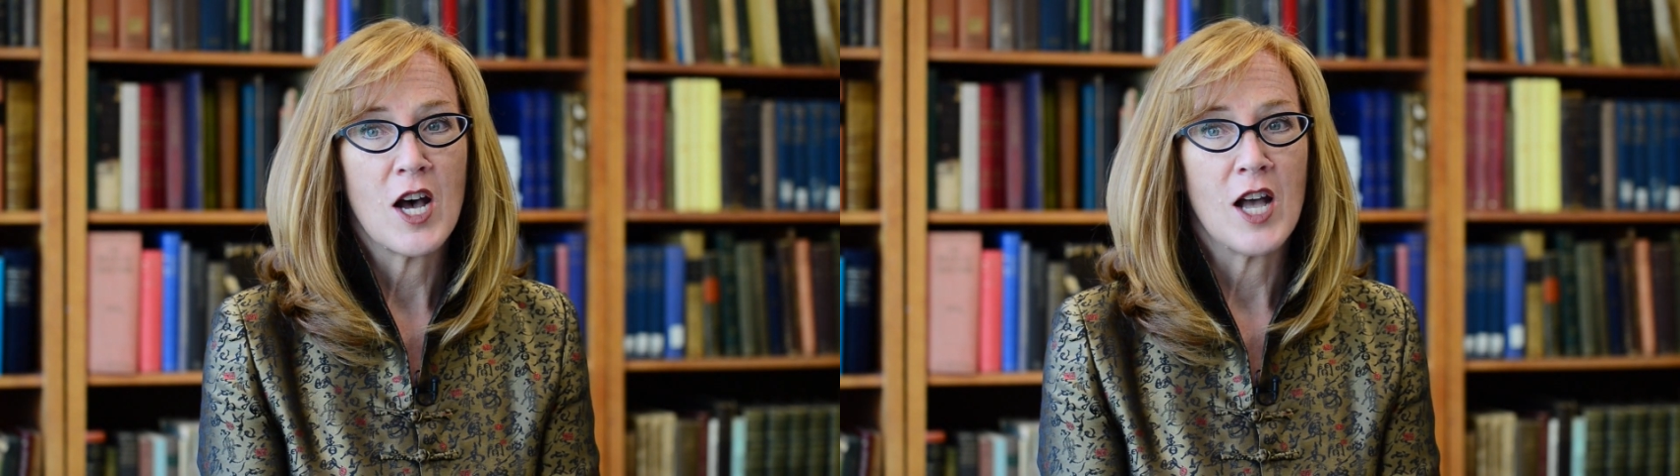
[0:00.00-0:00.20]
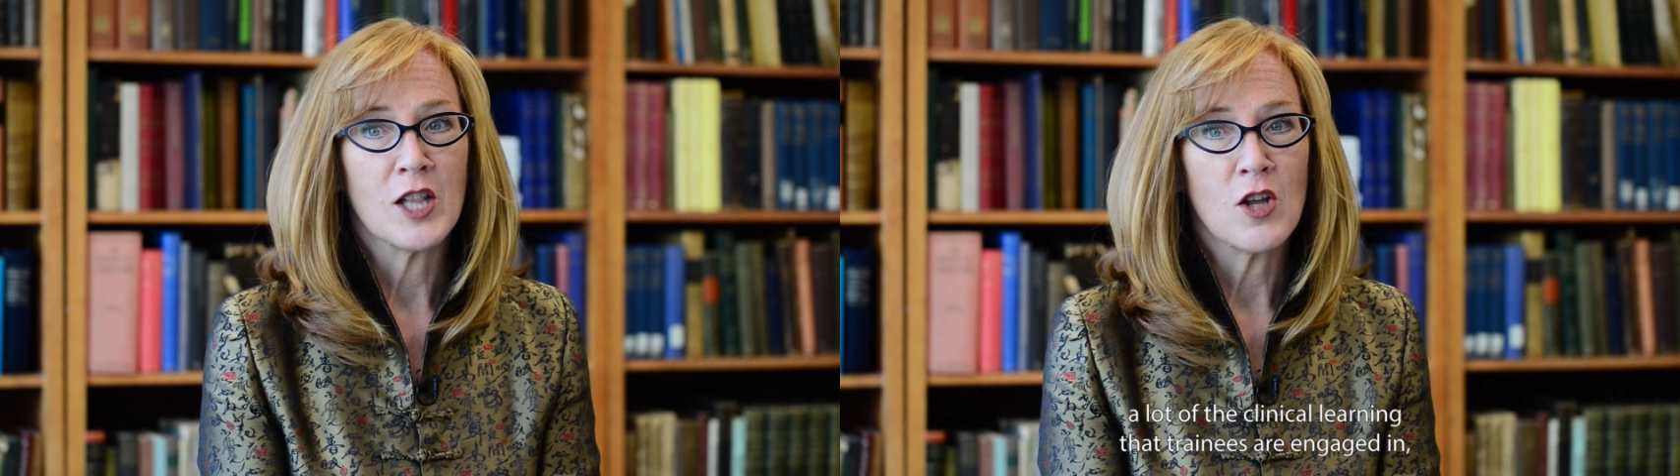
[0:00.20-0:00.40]

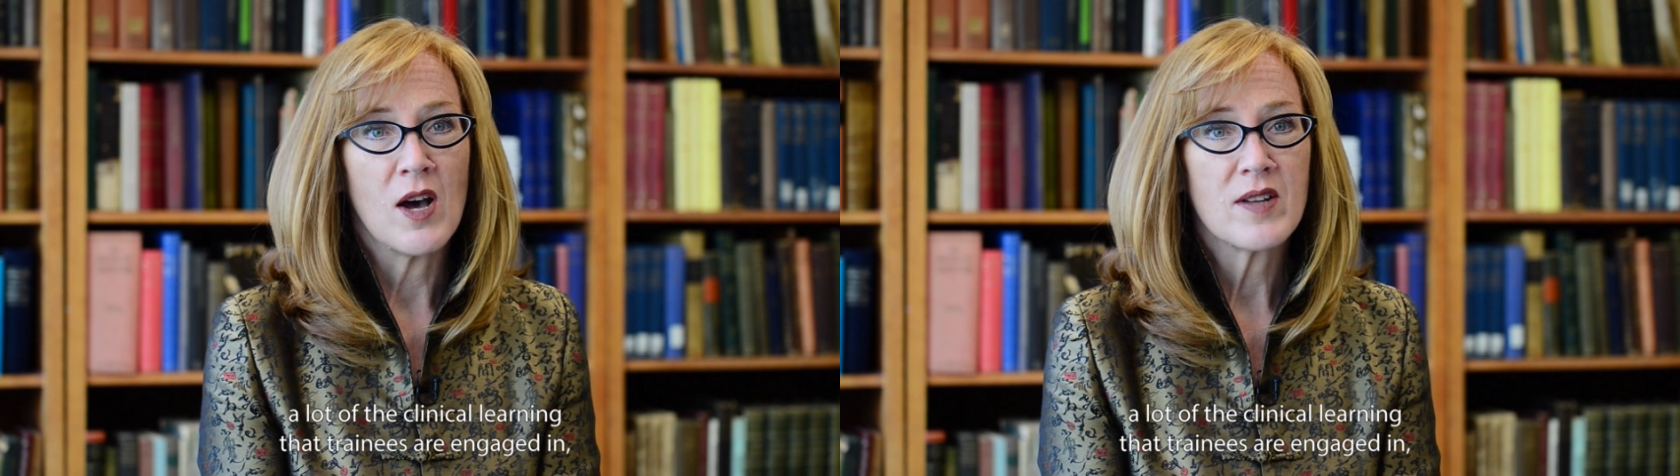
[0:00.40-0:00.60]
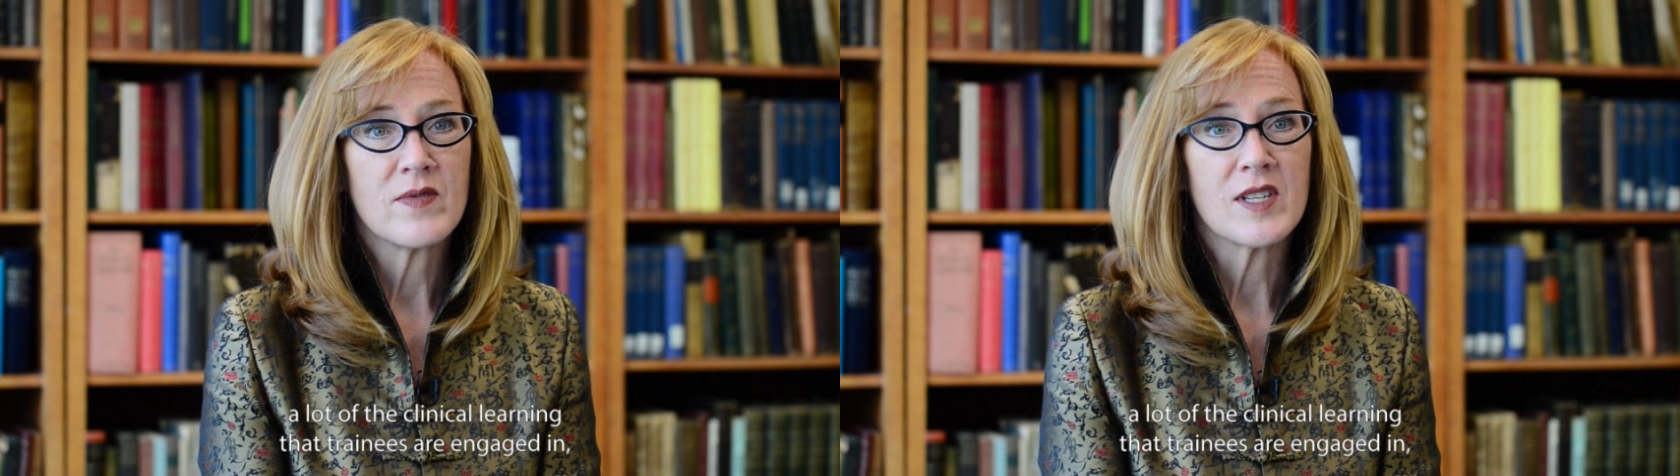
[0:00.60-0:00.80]
a
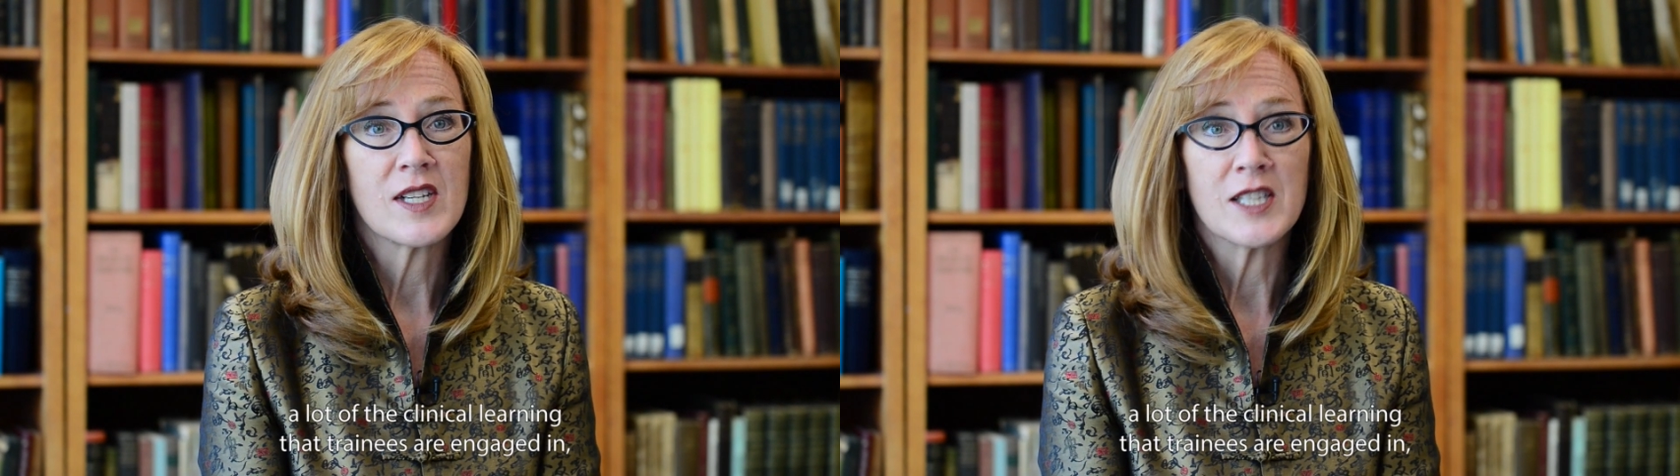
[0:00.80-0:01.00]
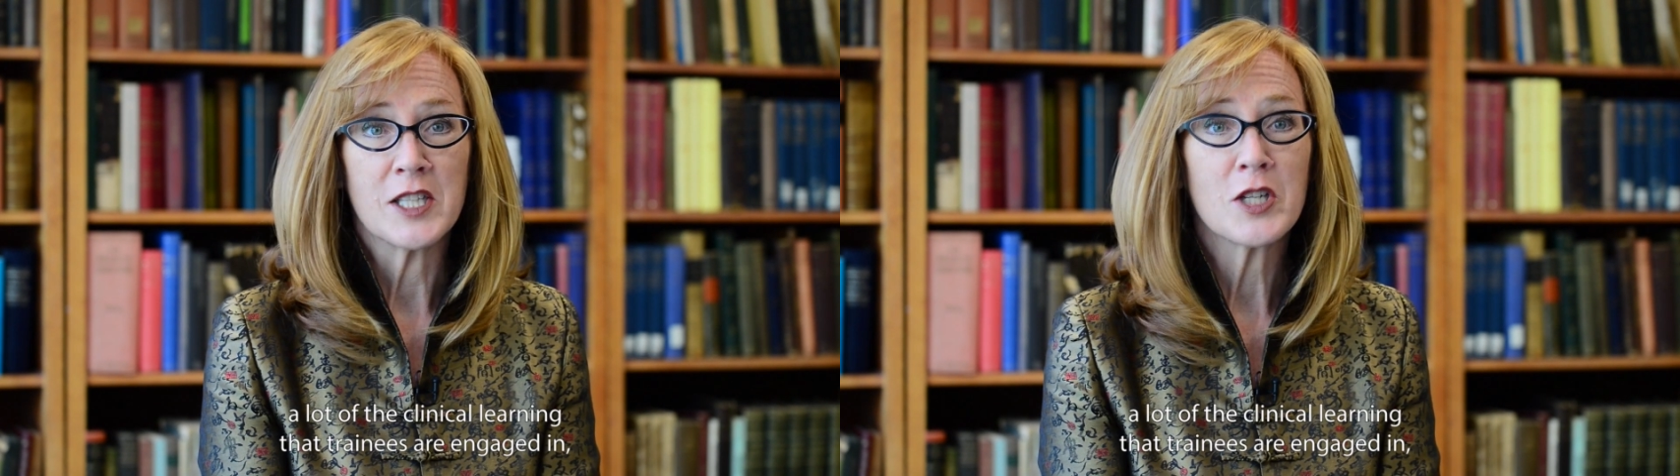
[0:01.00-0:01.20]
lot of the
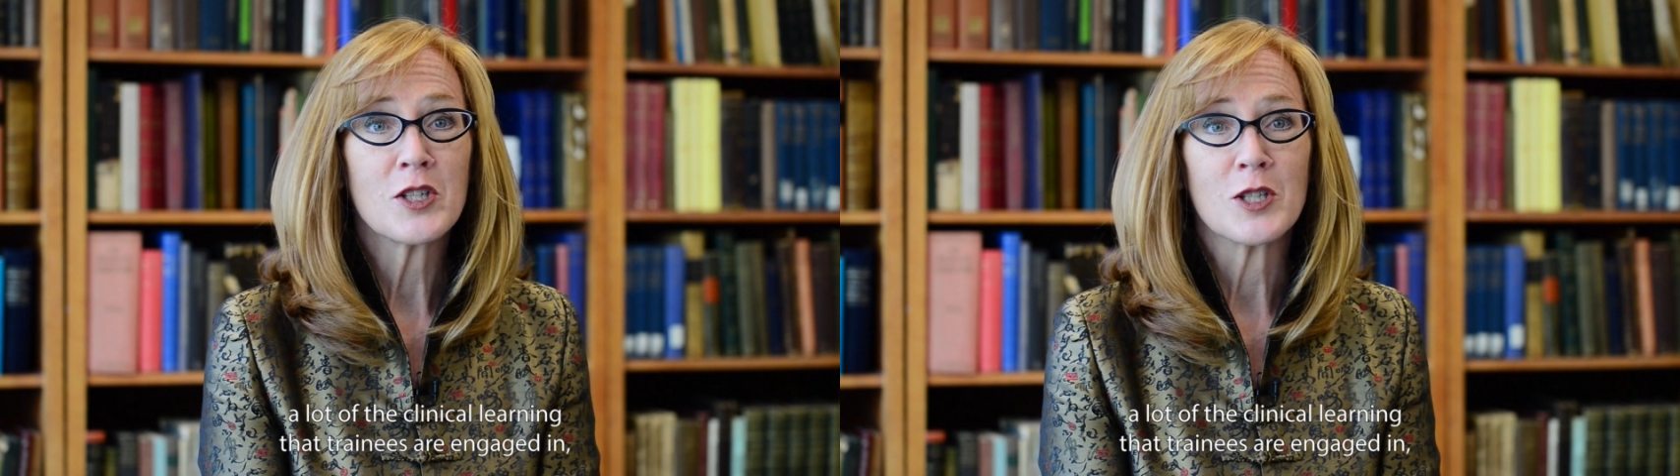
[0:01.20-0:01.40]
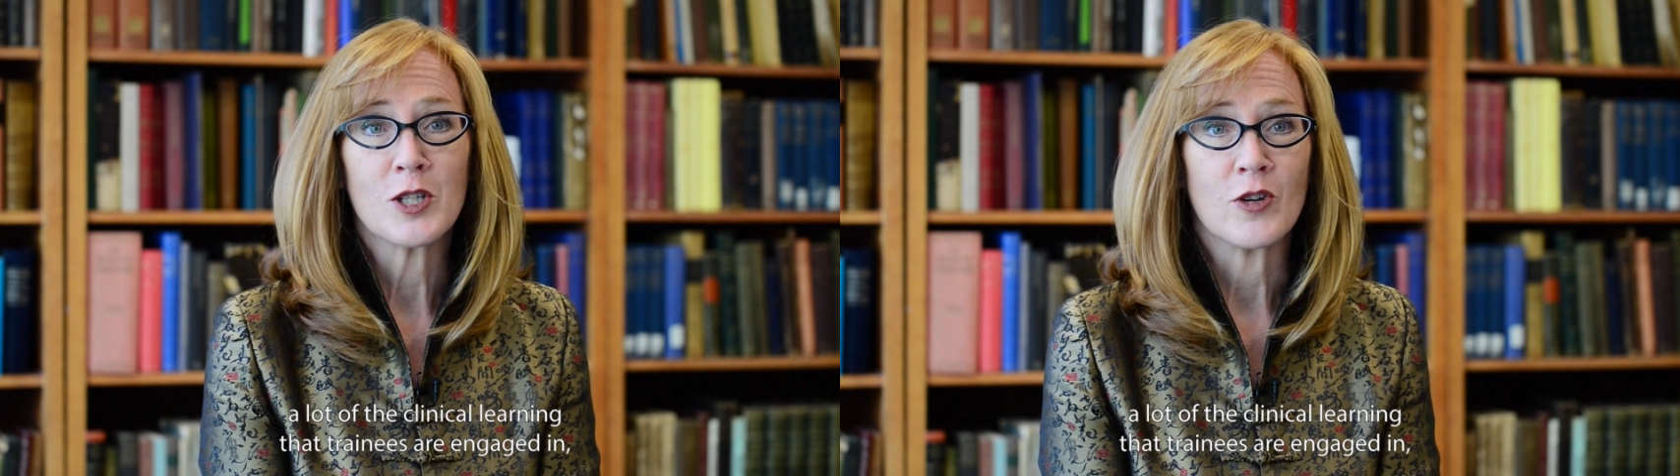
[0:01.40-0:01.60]

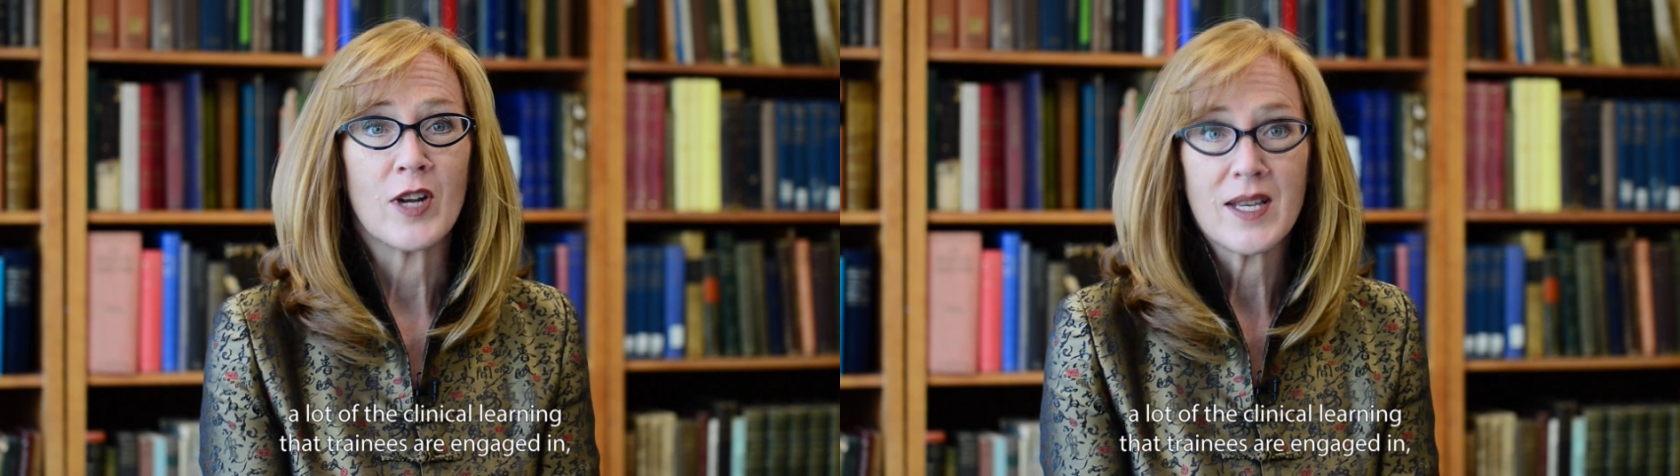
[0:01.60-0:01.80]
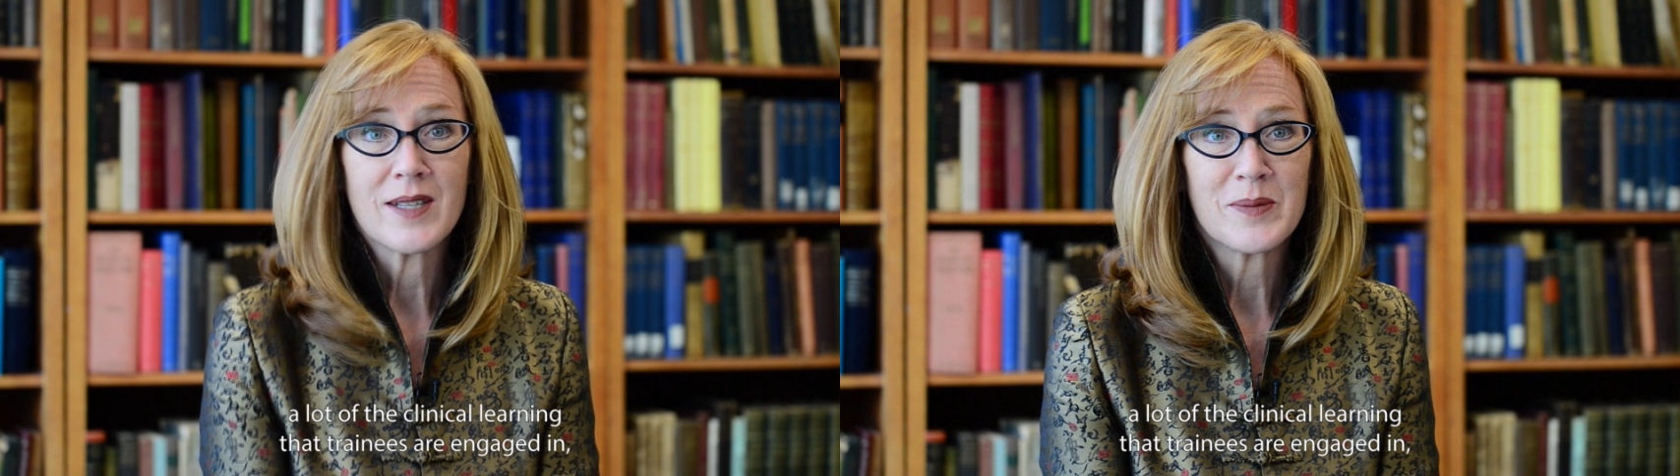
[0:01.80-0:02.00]
clinical
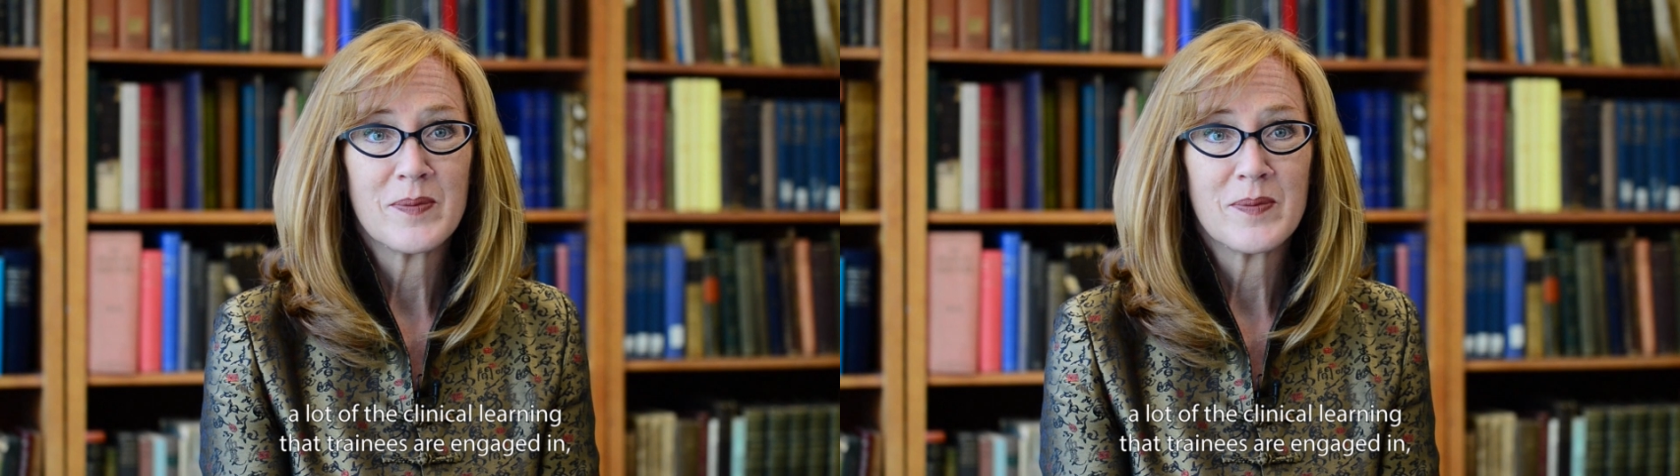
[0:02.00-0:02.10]
learning